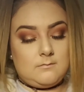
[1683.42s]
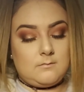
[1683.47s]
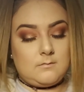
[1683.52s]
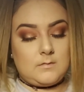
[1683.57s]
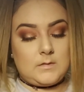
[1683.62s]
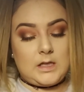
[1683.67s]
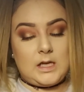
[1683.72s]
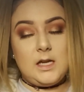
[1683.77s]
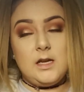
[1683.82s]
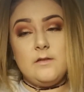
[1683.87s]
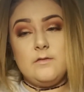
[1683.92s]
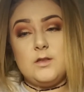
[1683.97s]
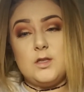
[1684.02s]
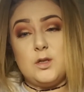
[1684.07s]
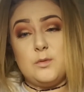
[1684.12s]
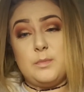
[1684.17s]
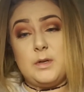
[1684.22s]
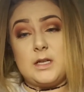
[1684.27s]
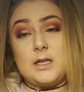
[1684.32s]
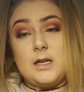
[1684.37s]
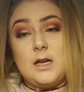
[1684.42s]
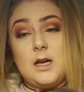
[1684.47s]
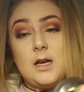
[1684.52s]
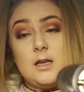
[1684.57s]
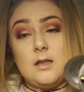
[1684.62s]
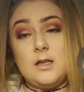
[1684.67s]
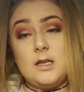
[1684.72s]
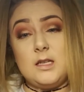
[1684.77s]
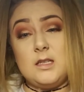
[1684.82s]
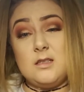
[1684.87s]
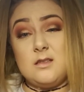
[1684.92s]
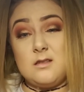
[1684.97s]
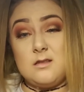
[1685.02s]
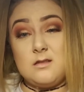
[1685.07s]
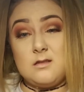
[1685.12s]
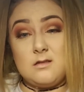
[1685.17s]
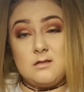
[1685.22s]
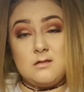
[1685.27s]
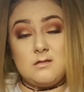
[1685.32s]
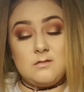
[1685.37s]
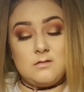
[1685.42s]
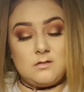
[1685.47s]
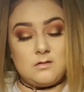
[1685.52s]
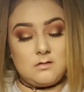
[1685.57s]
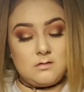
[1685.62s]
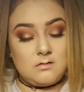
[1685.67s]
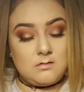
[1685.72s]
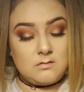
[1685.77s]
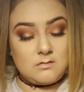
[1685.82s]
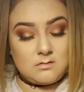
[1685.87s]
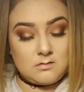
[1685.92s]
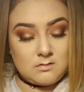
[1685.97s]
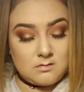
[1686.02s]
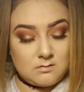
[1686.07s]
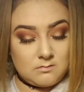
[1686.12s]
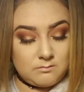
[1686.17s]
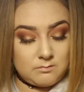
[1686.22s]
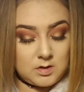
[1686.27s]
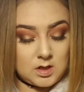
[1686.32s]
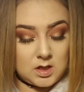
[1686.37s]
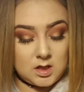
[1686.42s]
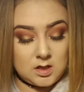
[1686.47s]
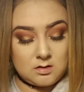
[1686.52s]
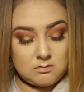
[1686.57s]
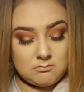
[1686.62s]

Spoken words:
I have two Becca highlights, but